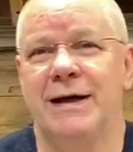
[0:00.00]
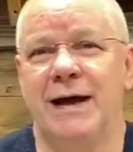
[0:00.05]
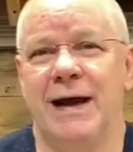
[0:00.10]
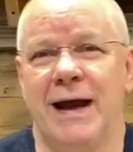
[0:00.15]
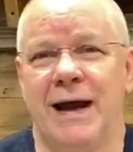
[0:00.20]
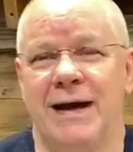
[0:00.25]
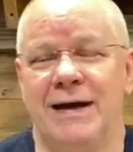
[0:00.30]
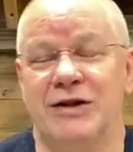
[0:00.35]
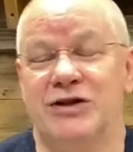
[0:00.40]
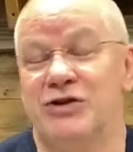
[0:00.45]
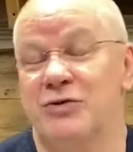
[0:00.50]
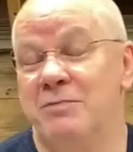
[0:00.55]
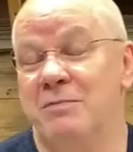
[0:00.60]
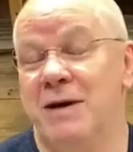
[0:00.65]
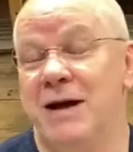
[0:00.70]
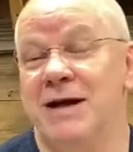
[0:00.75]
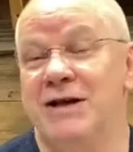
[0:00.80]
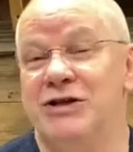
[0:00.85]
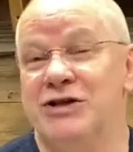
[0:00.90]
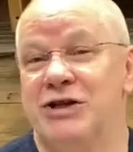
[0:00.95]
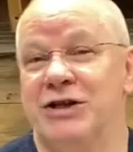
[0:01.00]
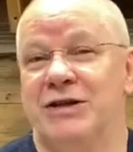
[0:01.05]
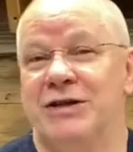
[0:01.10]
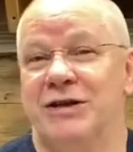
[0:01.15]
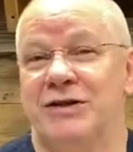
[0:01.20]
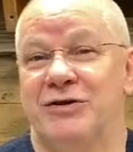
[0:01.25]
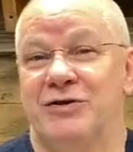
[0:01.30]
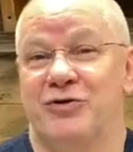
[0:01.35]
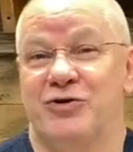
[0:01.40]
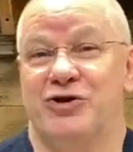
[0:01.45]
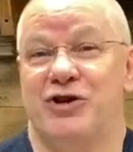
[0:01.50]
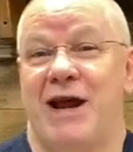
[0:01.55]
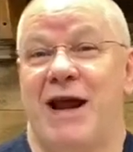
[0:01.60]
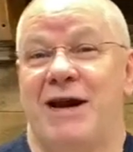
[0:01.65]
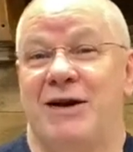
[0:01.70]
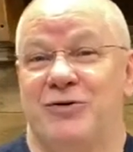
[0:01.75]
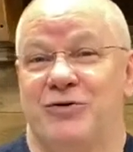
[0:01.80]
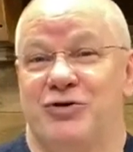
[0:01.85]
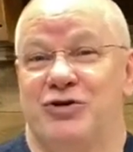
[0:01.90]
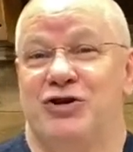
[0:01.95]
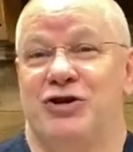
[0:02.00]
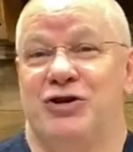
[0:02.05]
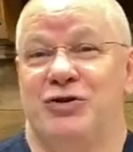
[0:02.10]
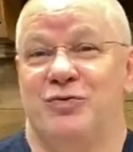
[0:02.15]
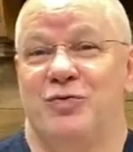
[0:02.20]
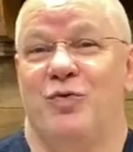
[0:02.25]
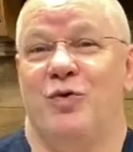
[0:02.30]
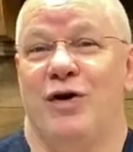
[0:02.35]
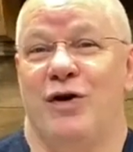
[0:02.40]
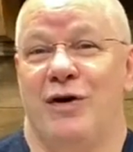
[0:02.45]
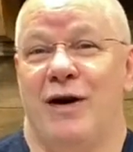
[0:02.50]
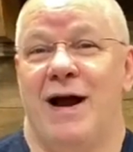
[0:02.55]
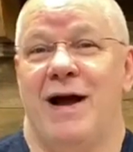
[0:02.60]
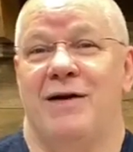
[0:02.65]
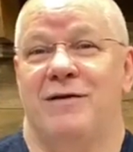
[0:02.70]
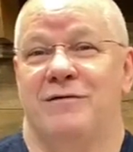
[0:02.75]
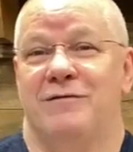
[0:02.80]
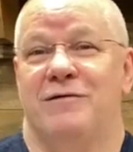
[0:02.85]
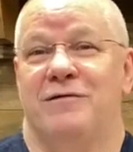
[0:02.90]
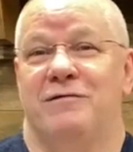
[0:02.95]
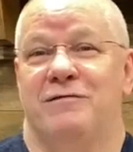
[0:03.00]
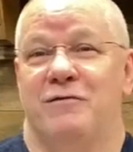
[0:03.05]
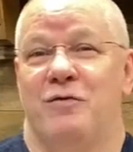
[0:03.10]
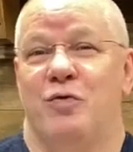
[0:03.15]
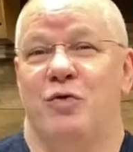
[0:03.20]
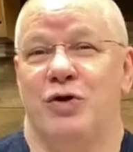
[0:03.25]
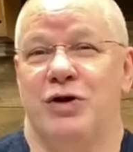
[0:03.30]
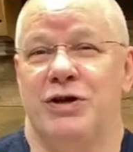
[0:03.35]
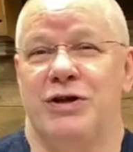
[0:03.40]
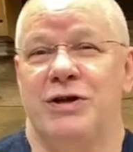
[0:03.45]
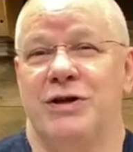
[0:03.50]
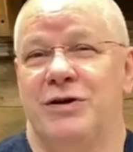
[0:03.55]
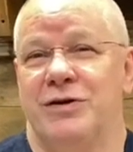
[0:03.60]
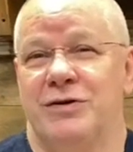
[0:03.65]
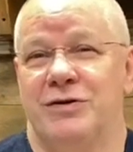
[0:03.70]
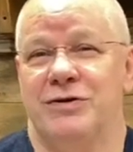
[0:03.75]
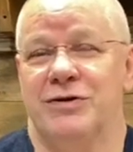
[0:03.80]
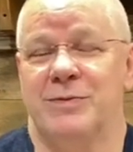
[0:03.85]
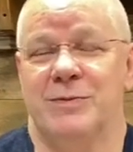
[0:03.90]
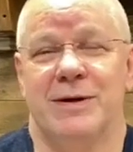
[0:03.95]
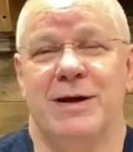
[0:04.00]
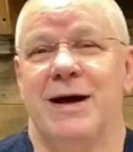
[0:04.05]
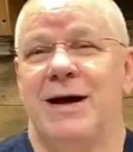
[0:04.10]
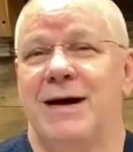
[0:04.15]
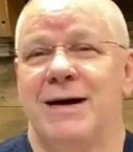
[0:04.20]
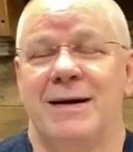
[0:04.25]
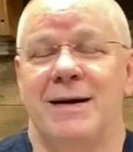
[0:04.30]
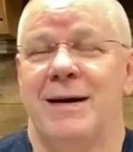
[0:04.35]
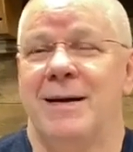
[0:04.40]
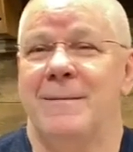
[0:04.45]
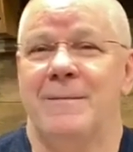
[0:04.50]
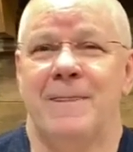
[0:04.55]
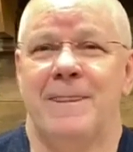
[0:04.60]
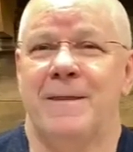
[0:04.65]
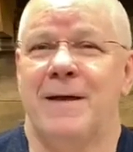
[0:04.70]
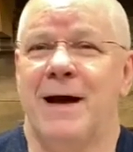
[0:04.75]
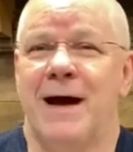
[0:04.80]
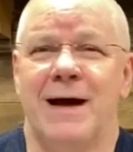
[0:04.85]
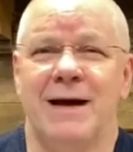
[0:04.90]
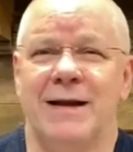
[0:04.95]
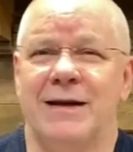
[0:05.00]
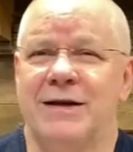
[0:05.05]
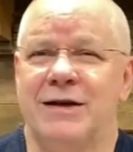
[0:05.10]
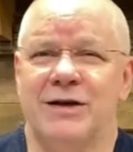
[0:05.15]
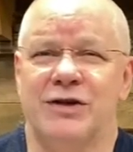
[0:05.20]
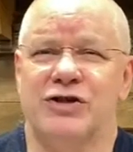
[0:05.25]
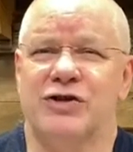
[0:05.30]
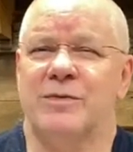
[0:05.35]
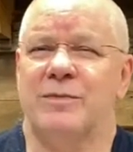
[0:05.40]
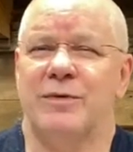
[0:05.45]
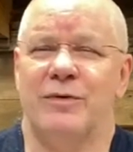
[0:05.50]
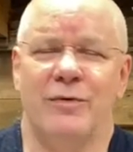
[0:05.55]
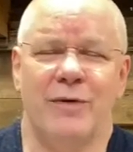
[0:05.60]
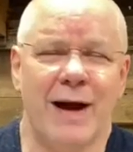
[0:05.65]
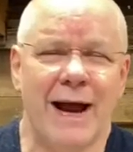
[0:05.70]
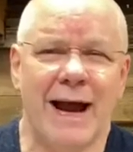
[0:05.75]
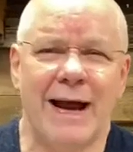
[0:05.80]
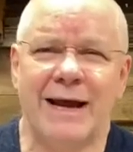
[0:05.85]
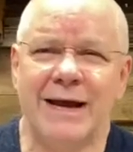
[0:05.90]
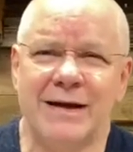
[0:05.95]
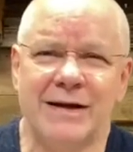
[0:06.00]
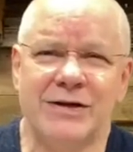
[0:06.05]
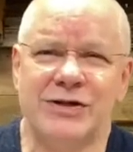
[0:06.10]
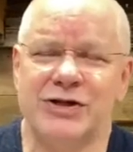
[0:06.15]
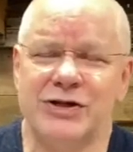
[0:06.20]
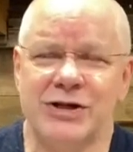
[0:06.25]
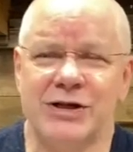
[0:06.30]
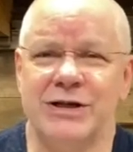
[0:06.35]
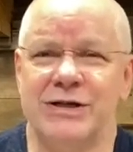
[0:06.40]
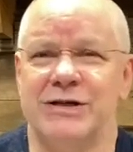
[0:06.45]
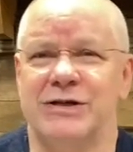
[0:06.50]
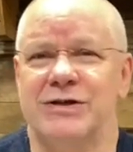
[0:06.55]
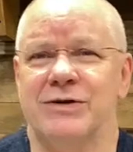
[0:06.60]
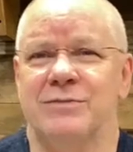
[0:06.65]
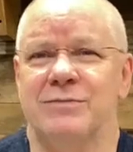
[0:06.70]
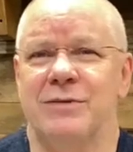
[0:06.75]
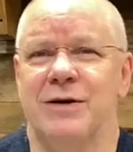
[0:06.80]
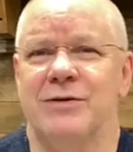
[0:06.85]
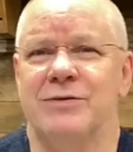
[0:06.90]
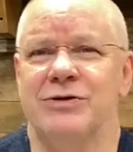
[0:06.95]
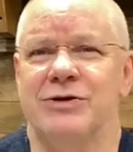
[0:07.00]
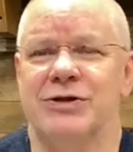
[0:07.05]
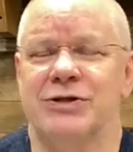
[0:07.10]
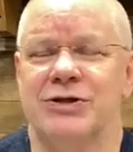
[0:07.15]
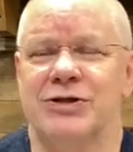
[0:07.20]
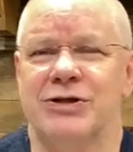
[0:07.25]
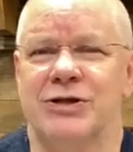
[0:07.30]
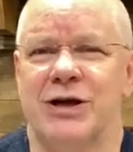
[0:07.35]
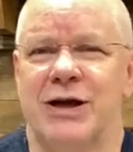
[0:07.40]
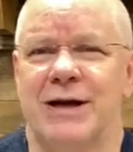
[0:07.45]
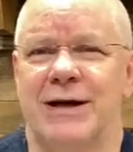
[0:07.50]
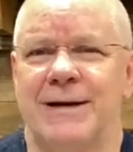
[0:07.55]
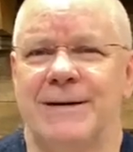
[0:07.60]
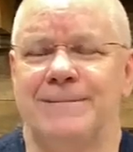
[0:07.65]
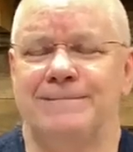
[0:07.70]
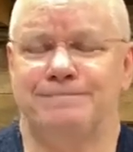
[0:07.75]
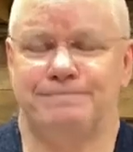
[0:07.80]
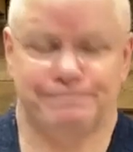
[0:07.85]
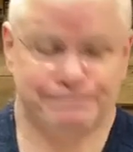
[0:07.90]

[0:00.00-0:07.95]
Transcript: And it's amazing that their sandals didn't wear out for 40 years. I mean, God had done some miraculous things in Moses' sight.